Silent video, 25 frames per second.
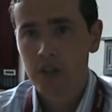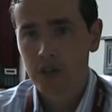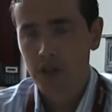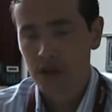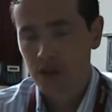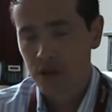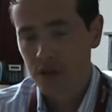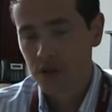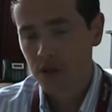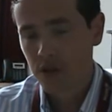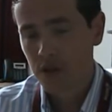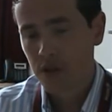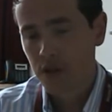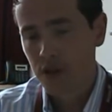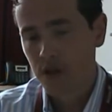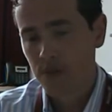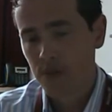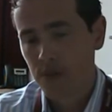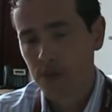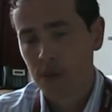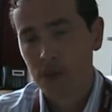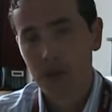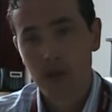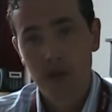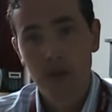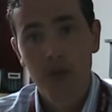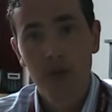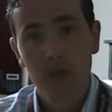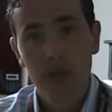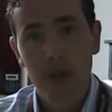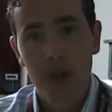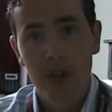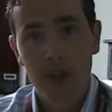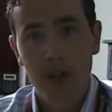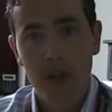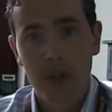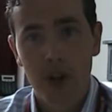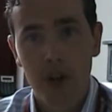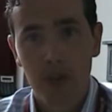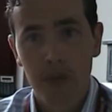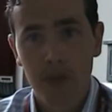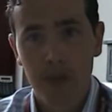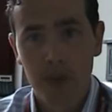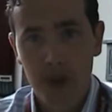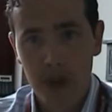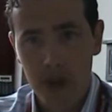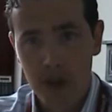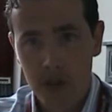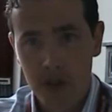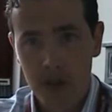the UPS up
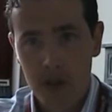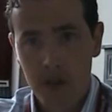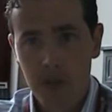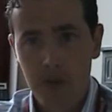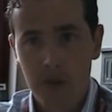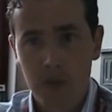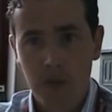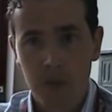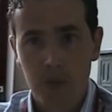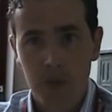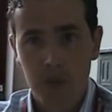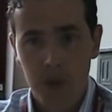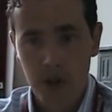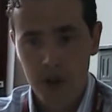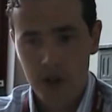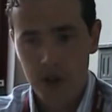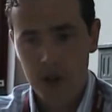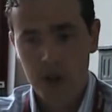in different parts,